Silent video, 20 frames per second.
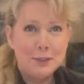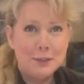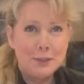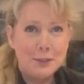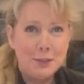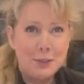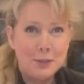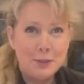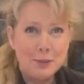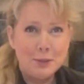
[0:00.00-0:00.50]

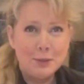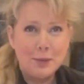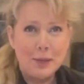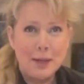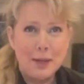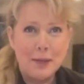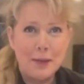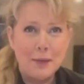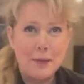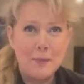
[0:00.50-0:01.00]
to
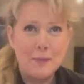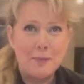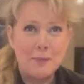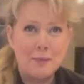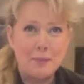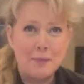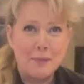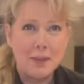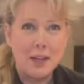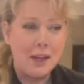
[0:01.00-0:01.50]

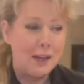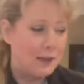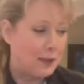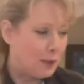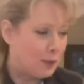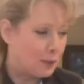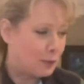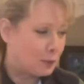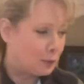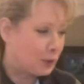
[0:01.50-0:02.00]
a
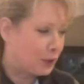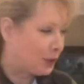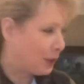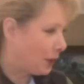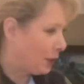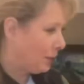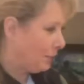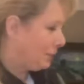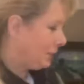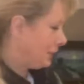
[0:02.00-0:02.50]
local shop